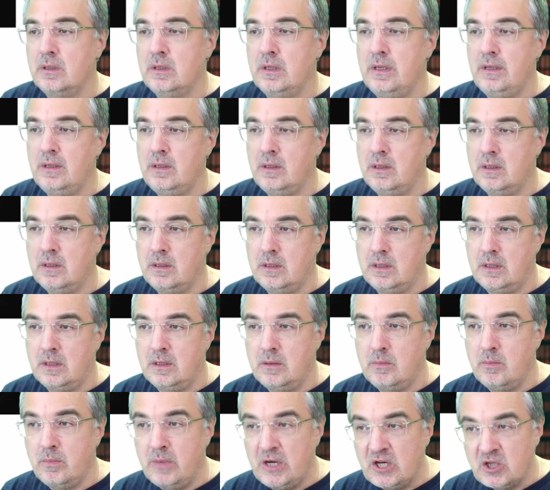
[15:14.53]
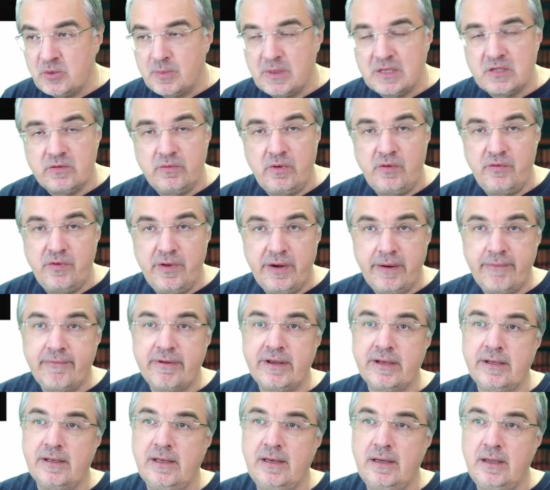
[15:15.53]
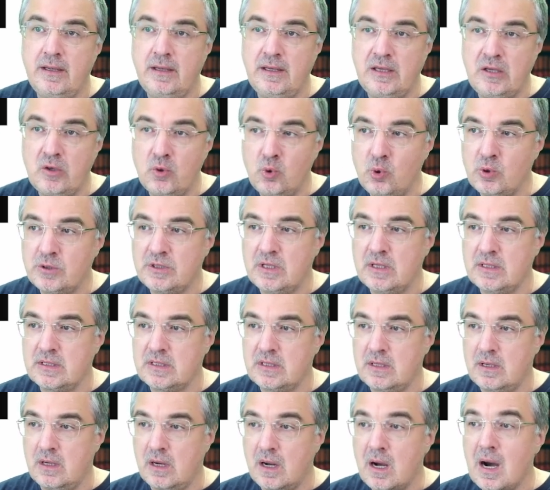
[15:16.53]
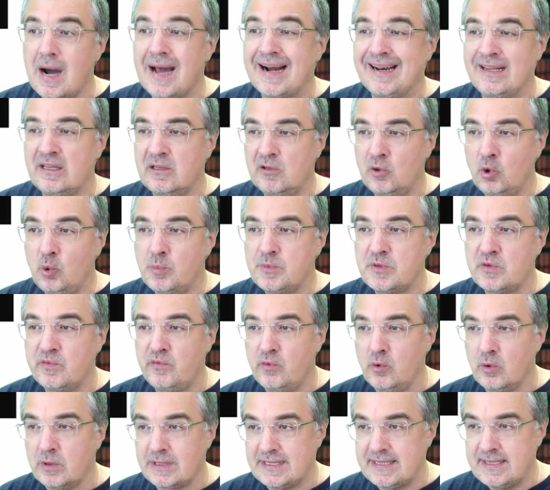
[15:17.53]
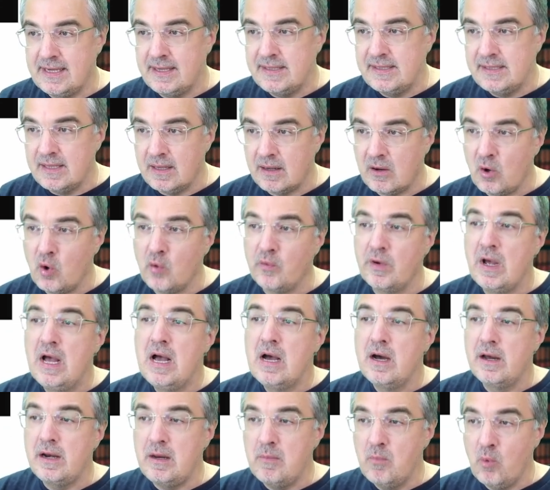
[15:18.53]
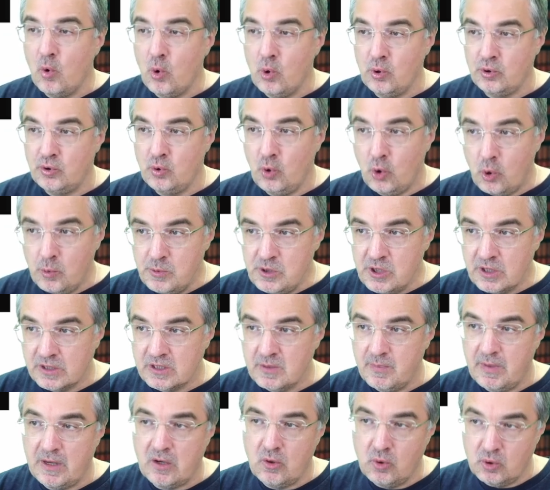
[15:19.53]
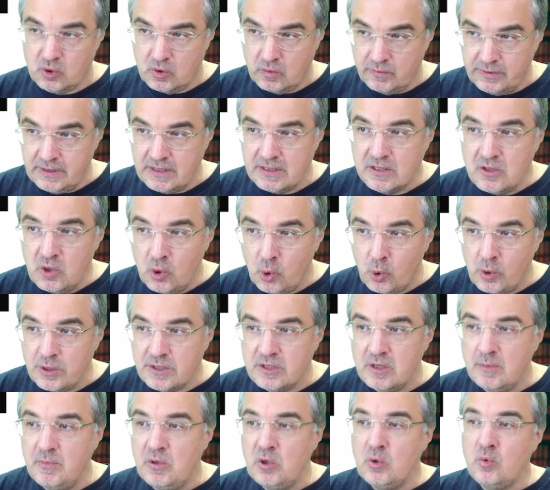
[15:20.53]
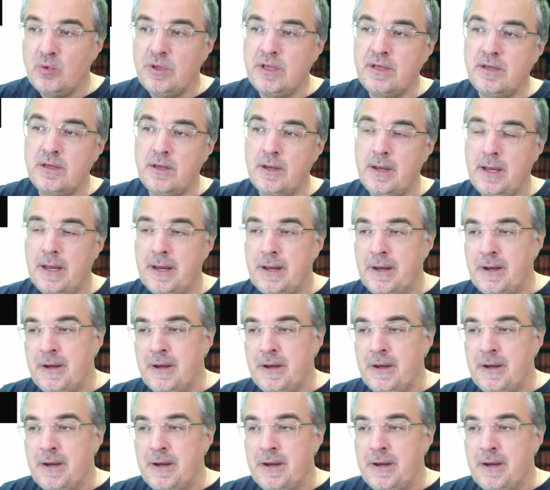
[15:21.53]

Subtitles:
In measurements, we frequently use these current loops for sensing of remote objects because of this noise immunity.